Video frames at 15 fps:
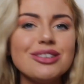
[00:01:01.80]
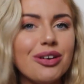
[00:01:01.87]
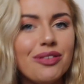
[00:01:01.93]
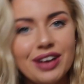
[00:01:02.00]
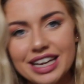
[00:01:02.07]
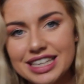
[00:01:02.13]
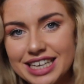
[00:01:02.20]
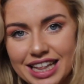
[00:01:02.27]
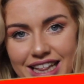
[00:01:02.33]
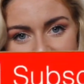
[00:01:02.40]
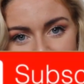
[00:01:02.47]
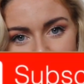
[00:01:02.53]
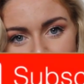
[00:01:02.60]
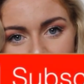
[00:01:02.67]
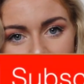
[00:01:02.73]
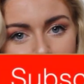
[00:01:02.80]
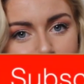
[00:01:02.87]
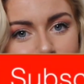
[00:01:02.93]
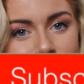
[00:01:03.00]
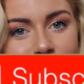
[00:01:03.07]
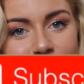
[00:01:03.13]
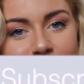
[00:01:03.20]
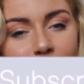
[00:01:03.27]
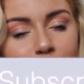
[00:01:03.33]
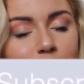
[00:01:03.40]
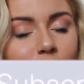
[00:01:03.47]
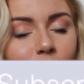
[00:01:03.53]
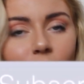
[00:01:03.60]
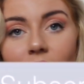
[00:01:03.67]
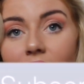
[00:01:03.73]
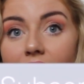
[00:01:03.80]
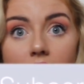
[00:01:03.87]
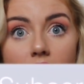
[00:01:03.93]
don't forget to hit that subscribe button down below.